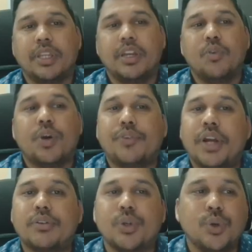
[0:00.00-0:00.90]
What we
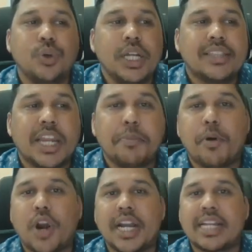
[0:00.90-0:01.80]
have to do? 3 power
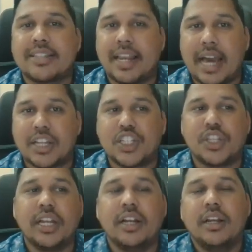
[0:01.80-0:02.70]
100 is a large
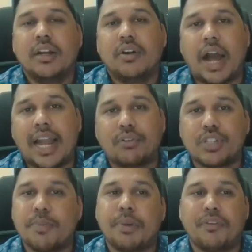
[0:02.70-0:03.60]
thing. I have to
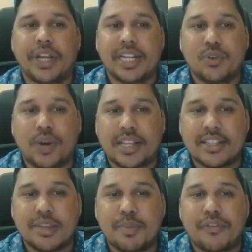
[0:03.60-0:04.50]
simplify it. What is the
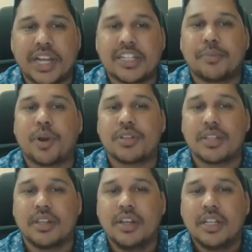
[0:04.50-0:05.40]
simplification process?
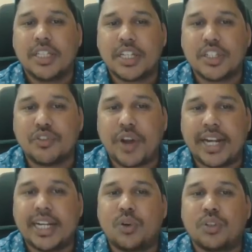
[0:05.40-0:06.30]
Just to
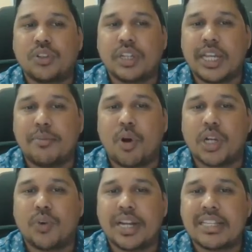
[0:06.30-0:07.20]
find out 3 mod
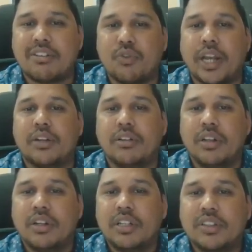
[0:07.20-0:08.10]
27 value,
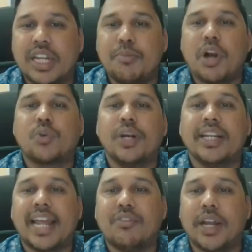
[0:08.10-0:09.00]
3 mod
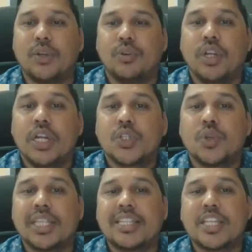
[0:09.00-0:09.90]
29 value. So
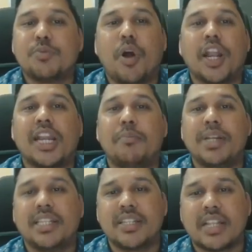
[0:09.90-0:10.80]
this is smaller number,
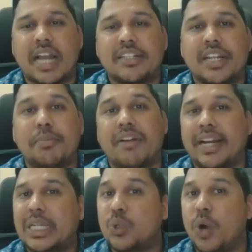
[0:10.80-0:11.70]
this is larger number. I will
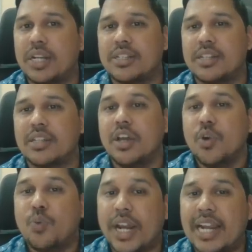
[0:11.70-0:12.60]
get two answers.
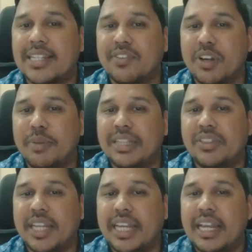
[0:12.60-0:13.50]
One answer will be
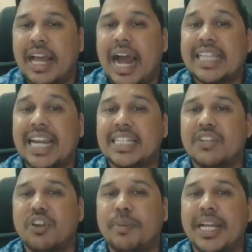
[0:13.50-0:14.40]
3, other answer
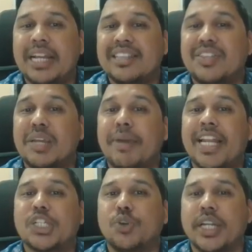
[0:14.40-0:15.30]
will be 3 minus
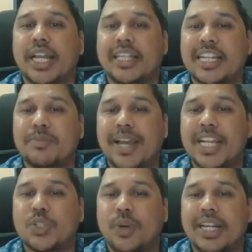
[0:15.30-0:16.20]
29, that is minus
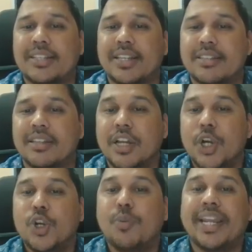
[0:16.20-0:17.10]
26.
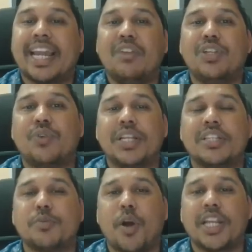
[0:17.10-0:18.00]
Numerically, which one is the
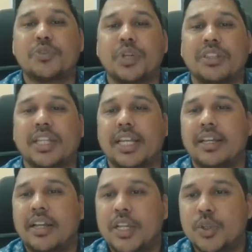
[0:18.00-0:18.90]
smallest one? 3.
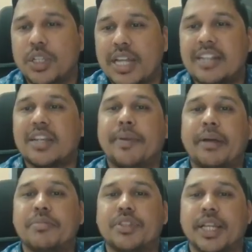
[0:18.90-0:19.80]
So this answer
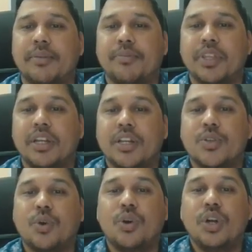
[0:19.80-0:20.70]
becomes 3.
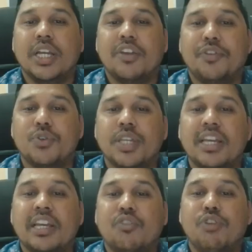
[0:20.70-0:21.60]
So if you
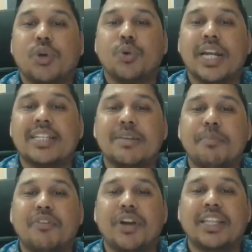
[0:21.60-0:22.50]
see, we couldn't
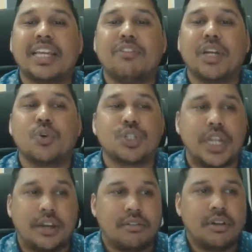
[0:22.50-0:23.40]
simplify the given question.
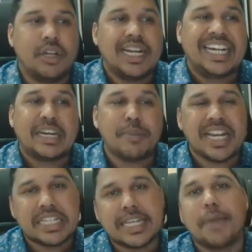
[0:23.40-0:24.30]
It
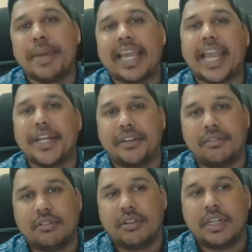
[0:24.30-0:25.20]
remains same again.
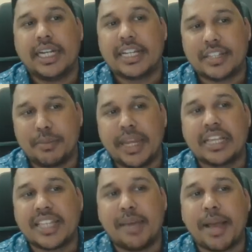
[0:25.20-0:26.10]
It is remaining
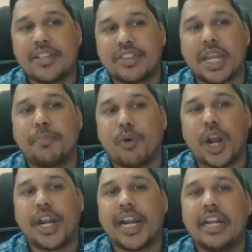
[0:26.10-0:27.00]
same as 3 power
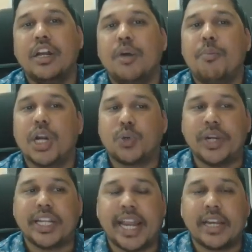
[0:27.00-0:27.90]
100 mod
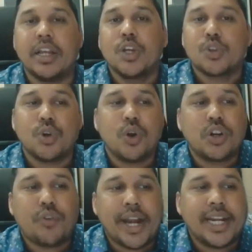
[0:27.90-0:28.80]
29. So you have to
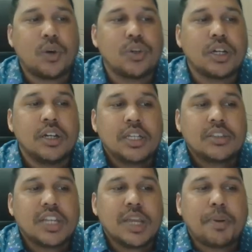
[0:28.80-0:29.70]
find out
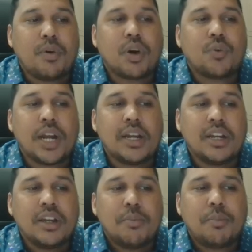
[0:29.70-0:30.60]
3 power 1
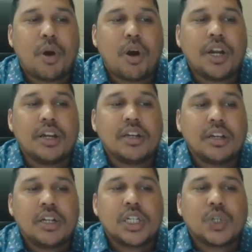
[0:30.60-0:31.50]
mod
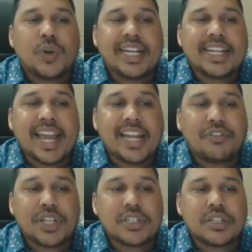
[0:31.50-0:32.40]
29
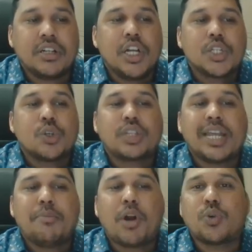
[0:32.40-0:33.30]
first. So 3
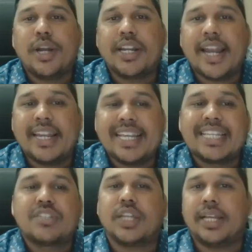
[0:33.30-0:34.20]
mod 29 is
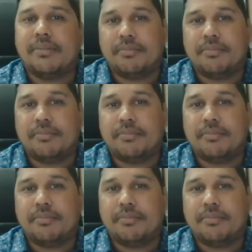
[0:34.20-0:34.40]
3.